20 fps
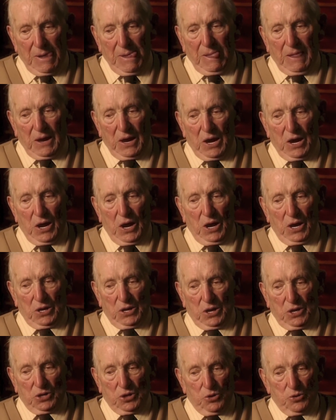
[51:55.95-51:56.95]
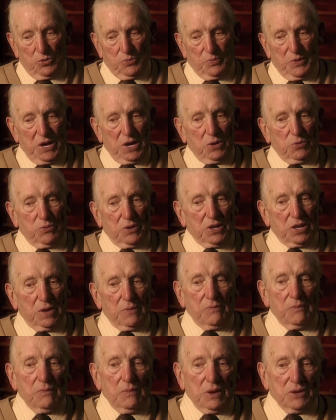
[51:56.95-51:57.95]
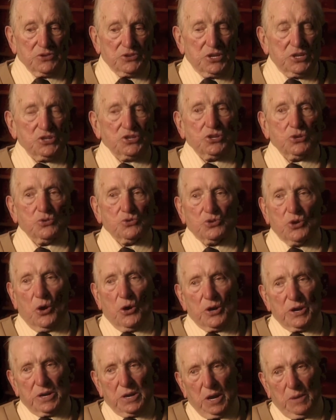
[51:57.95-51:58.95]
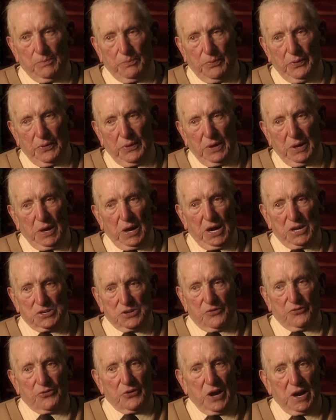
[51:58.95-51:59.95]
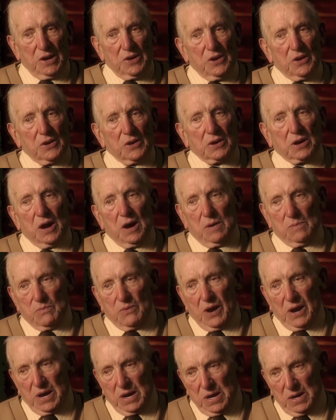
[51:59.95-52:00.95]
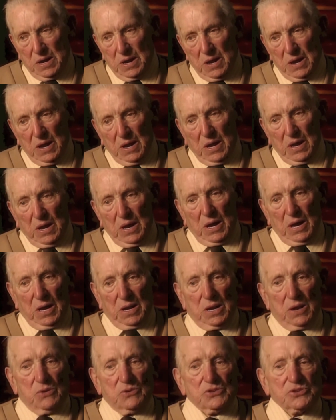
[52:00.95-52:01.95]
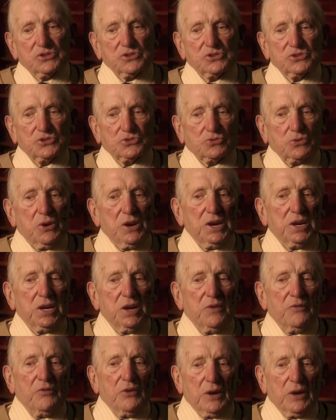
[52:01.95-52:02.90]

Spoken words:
and you'd been with him since you joined up as a friend and a comrade, and he was shrieking for